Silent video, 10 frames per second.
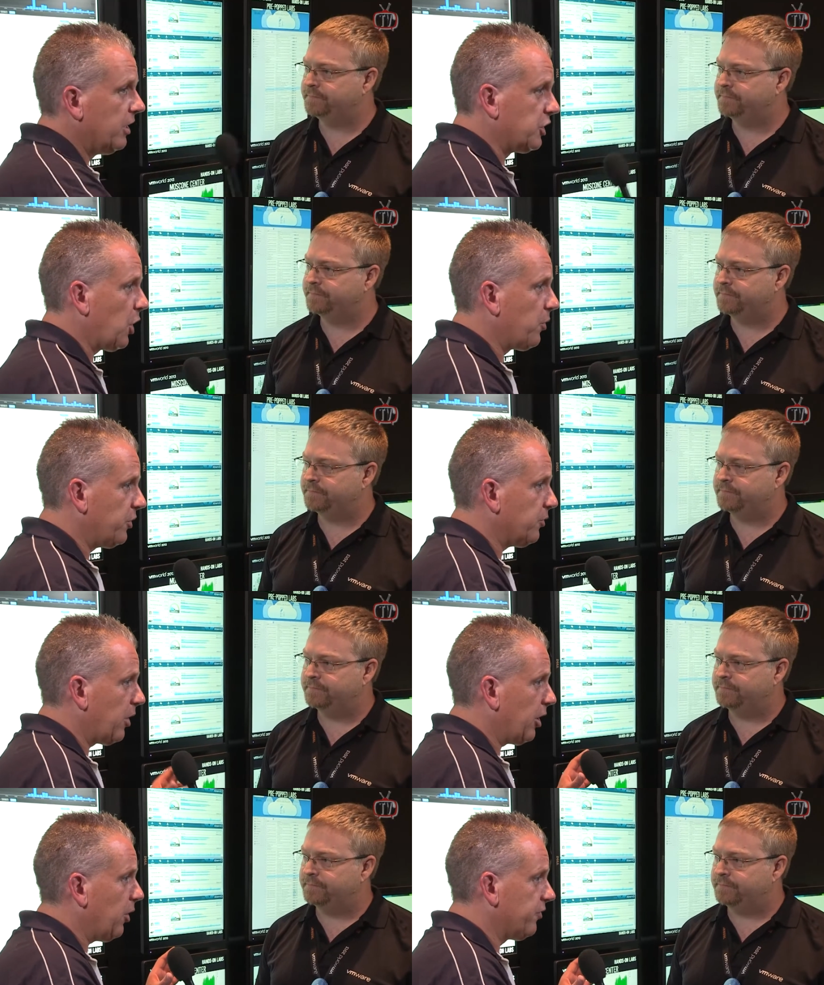Speaker 1: So you
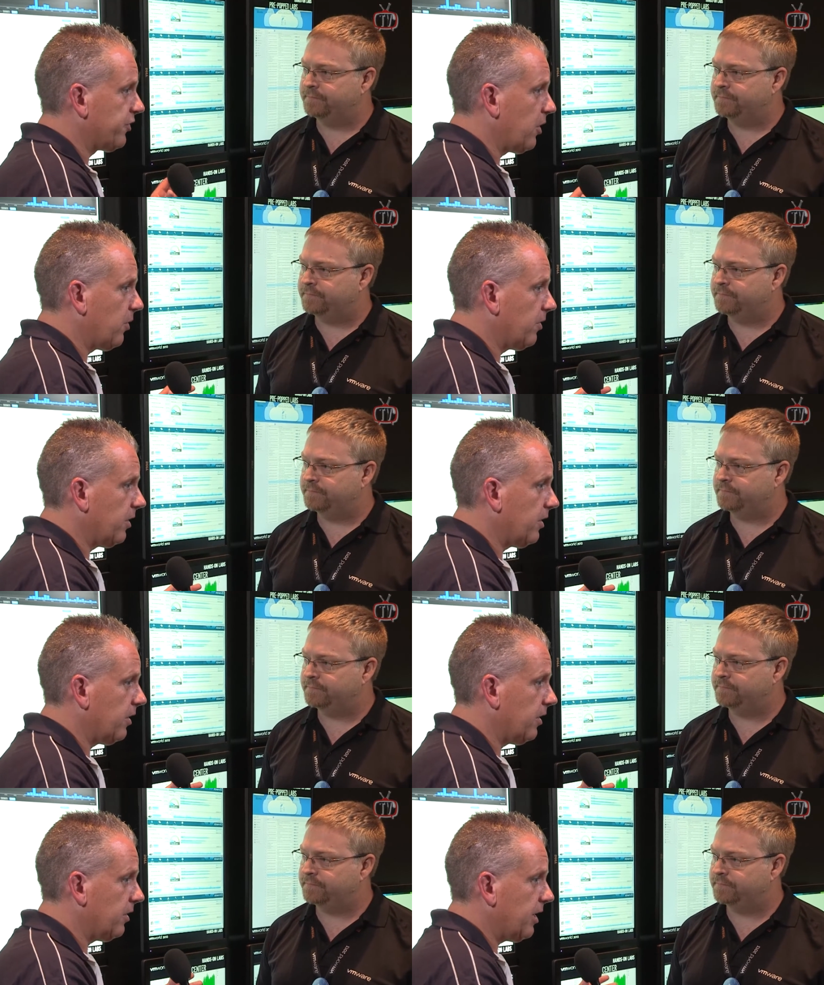are also
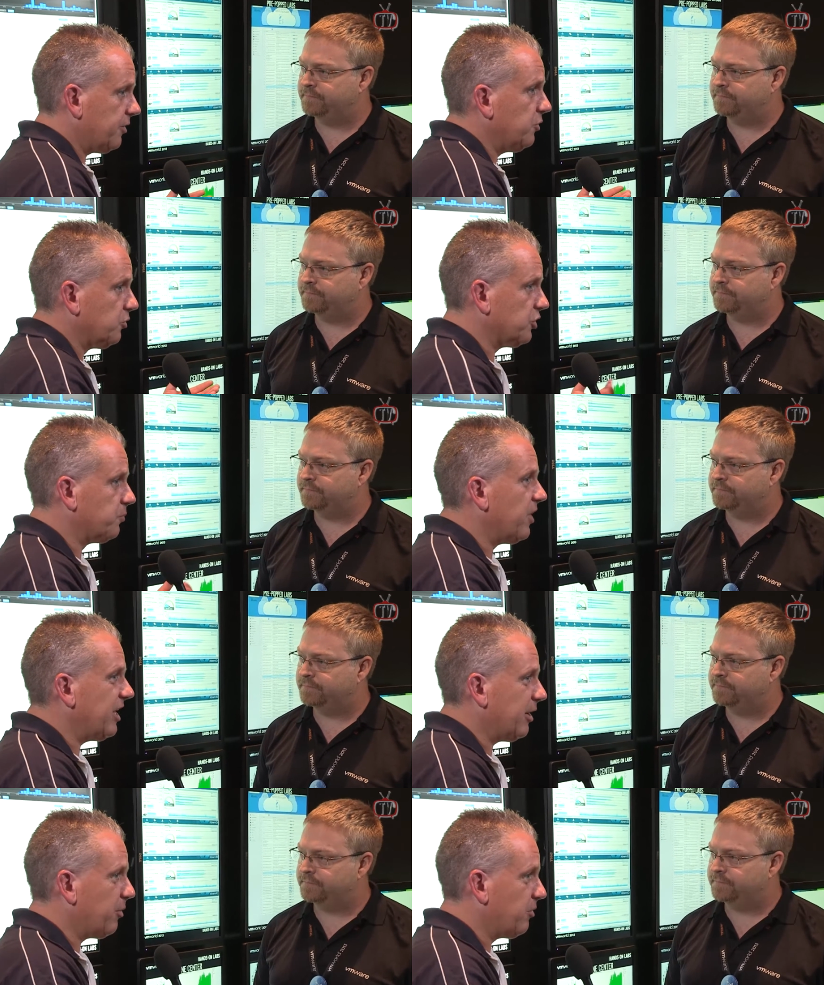uh, let users bring
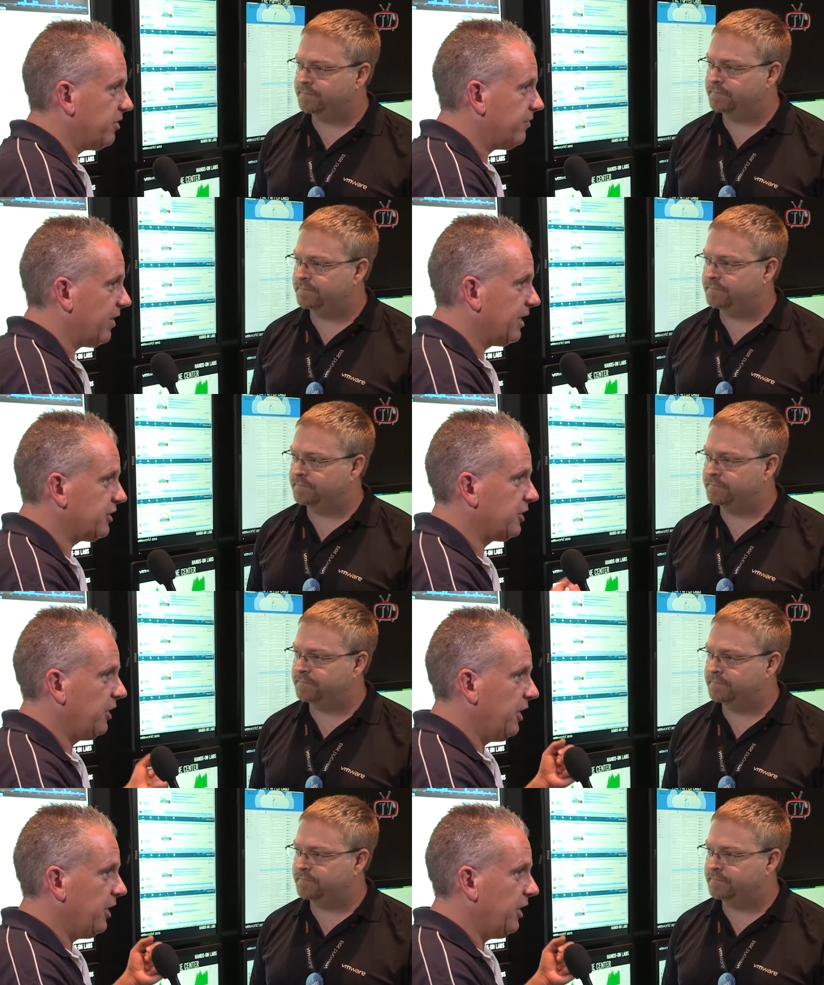their own device.